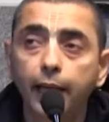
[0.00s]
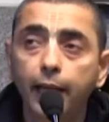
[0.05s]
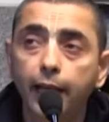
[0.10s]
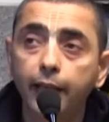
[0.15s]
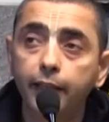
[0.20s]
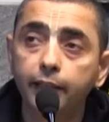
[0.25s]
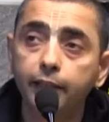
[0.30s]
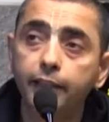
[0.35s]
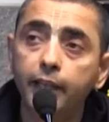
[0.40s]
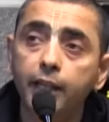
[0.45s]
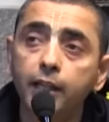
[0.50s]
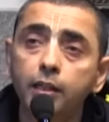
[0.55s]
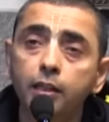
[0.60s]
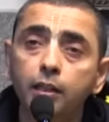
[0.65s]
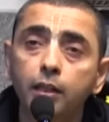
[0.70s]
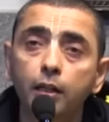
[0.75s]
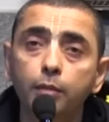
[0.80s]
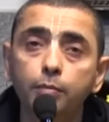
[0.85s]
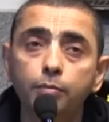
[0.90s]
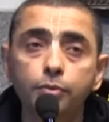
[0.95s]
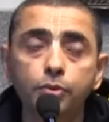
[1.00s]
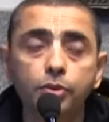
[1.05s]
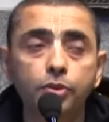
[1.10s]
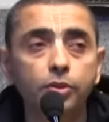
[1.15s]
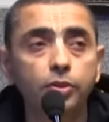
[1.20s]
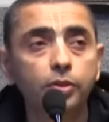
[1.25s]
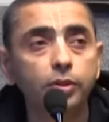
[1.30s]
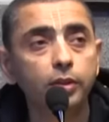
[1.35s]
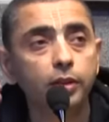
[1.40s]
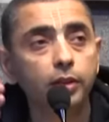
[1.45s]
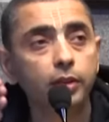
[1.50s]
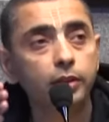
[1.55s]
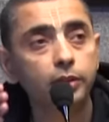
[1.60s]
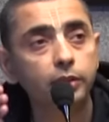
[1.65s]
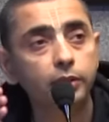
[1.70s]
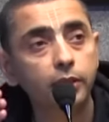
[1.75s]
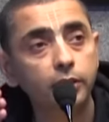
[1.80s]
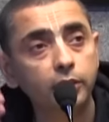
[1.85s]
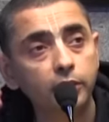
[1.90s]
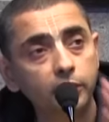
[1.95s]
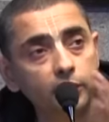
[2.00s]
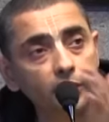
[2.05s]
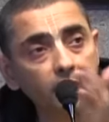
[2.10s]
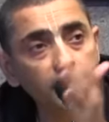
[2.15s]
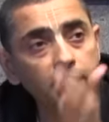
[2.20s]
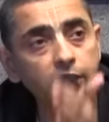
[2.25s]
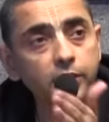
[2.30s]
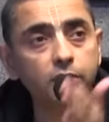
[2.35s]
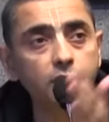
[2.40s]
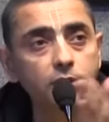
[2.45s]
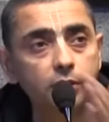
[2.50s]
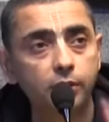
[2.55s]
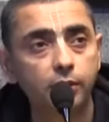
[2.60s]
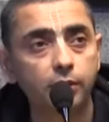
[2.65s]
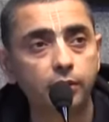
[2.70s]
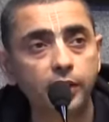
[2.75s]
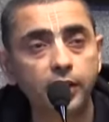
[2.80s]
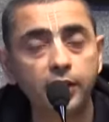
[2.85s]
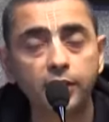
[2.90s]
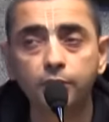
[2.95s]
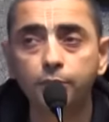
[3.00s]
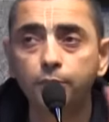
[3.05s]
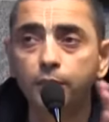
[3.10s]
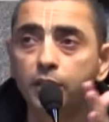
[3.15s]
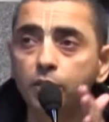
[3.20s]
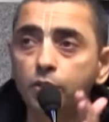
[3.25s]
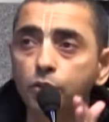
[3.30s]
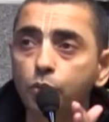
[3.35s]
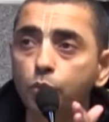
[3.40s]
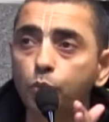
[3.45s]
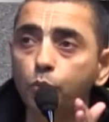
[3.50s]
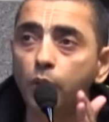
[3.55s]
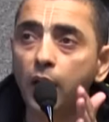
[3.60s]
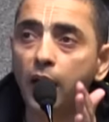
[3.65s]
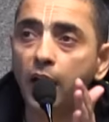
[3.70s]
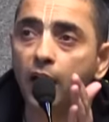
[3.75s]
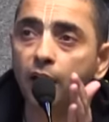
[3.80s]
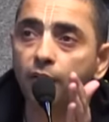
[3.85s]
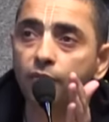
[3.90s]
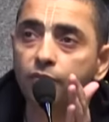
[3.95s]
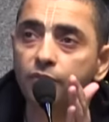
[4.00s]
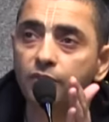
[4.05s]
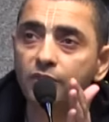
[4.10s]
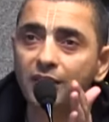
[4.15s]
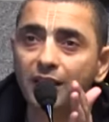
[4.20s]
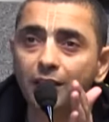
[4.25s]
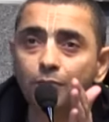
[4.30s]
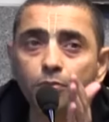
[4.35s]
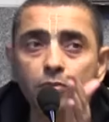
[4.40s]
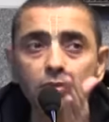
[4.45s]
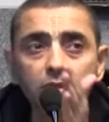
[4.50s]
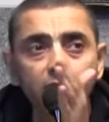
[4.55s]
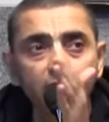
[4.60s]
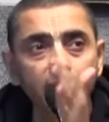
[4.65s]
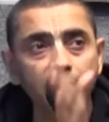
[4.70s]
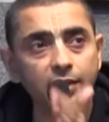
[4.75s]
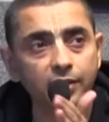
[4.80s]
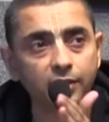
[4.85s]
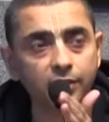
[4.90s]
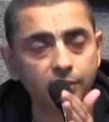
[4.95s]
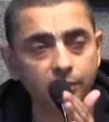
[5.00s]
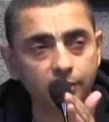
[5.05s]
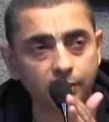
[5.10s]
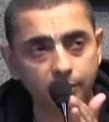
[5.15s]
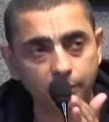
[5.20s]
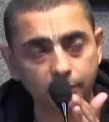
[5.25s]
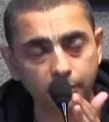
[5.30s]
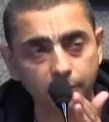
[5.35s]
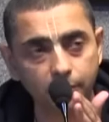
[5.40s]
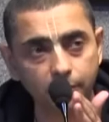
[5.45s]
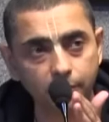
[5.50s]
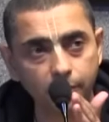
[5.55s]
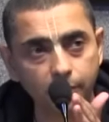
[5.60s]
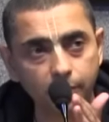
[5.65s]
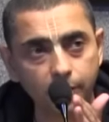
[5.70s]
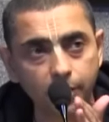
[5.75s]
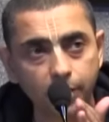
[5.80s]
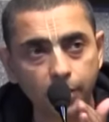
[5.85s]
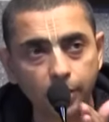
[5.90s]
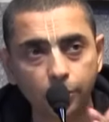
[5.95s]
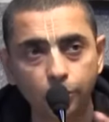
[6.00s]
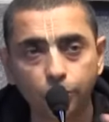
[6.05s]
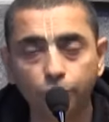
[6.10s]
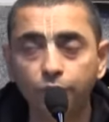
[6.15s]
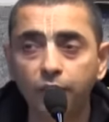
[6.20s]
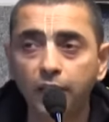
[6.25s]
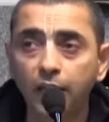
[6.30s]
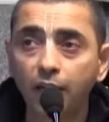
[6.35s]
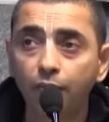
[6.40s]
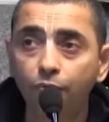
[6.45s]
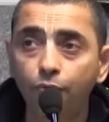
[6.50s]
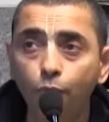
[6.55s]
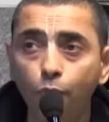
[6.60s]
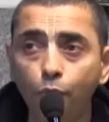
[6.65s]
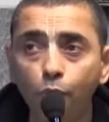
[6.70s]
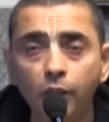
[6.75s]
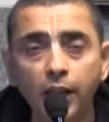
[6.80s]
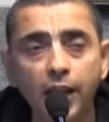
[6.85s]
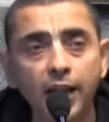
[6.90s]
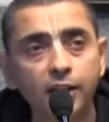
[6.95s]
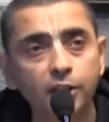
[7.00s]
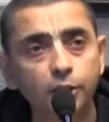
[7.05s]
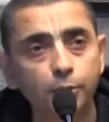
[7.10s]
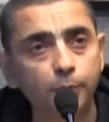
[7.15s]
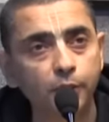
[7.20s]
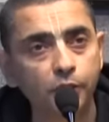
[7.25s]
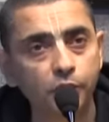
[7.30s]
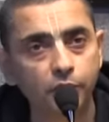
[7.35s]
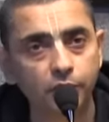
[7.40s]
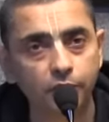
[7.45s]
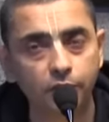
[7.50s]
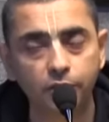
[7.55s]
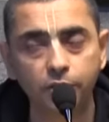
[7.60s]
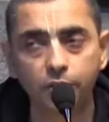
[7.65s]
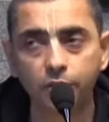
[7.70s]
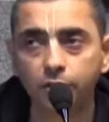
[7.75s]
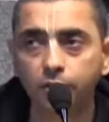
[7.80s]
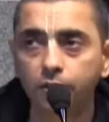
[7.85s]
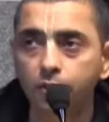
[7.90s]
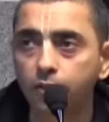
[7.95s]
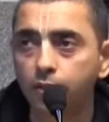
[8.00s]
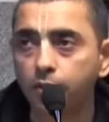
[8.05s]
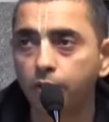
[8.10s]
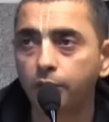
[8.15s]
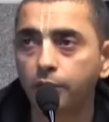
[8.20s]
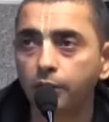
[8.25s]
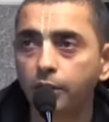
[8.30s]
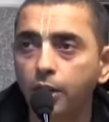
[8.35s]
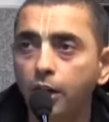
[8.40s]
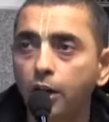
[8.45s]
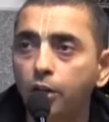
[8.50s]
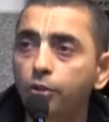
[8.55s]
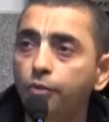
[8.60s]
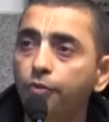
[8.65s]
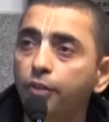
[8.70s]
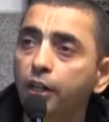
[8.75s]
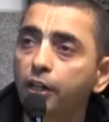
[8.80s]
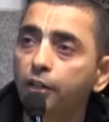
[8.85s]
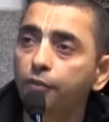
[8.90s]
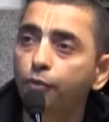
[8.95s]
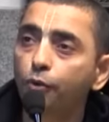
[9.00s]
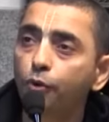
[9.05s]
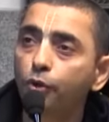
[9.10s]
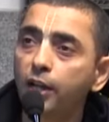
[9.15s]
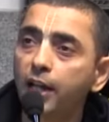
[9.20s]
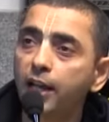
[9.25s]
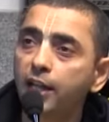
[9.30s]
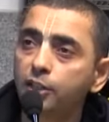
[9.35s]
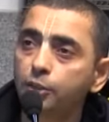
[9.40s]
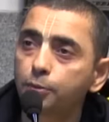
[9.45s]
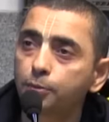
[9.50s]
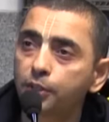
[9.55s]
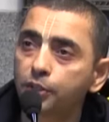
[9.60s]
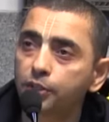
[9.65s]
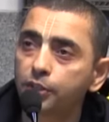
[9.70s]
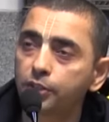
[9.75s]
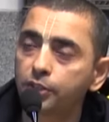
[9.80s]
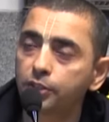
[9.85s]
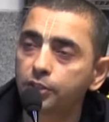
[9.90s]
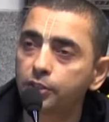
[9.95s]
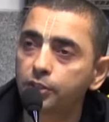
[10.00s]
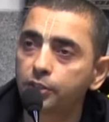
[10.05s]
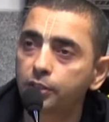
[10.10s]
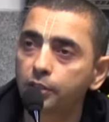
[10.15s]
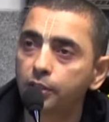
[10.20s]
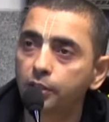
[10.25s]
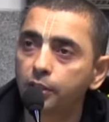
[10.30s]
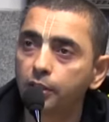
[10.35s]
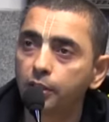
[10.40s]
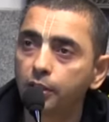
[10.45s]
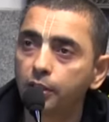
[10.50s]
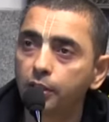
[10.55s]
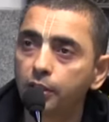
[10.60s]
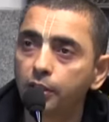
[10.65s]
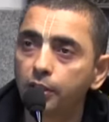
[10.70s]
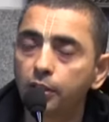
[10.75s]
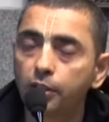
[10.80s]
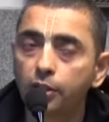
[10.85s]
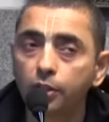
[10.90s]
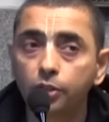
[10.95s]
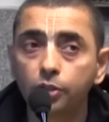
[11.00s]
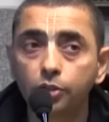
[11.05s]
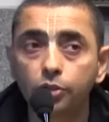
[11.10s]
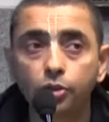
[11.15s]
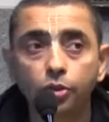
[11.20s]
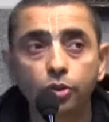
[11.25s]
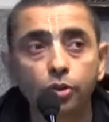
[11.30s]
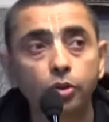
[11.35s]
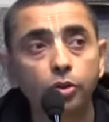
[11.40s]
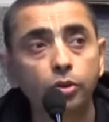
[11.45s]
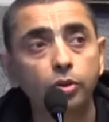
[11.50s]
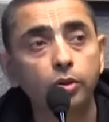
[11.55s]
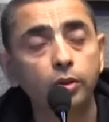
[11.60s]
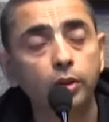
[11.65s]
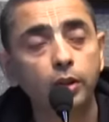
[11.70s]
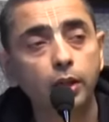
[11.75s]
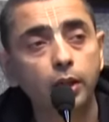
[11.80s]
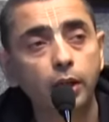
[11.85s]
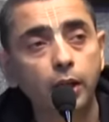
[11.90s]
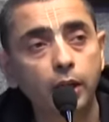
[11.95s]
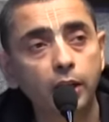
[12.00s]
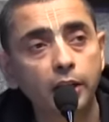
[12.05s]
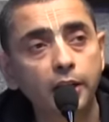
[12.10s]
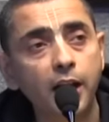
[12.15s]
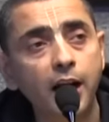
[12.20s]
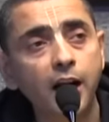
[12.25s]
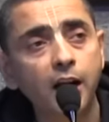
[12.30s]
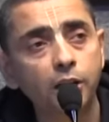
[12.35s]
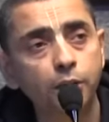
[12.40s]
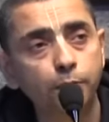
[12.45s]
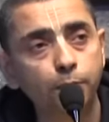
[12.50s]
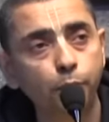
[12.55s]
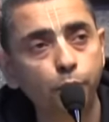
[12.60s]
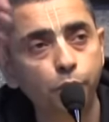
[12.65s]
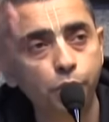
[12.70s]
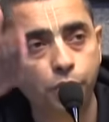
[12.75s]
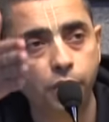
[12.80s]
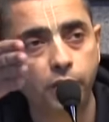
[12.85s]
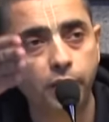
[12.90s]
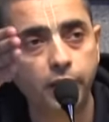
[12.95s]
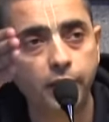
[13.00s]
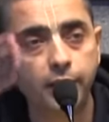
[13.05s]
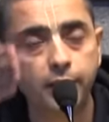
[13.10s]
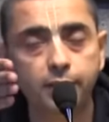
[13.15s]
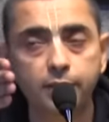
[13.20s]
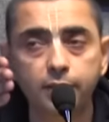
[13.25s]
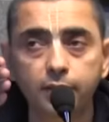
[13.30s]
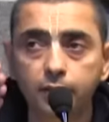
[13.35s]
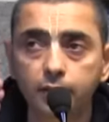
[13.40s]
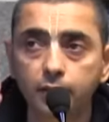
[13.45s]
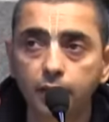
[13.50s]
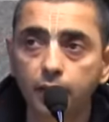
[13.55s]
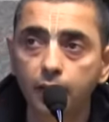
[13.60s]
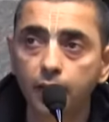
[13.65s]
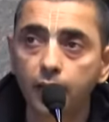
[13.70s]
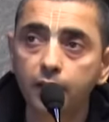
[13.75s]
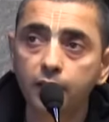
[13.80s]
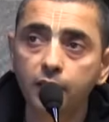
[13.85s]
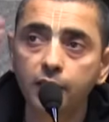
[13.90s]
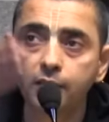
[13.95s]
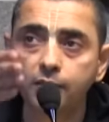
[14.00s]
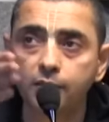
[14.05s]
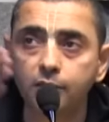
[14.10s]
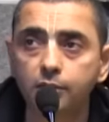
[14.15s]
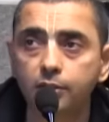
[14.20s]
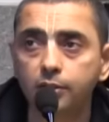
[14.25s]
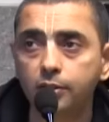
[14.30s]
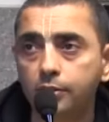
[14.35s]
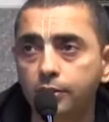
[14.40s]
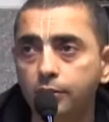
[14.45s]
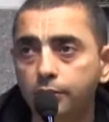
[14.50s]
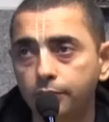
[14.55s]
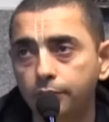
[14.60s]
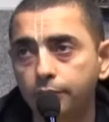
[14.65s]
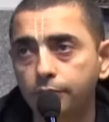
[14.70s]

And then comes the theists. Theists means who have some sense. So we have 4 lakh species out of 84 lakh species. So a large portion is atheists.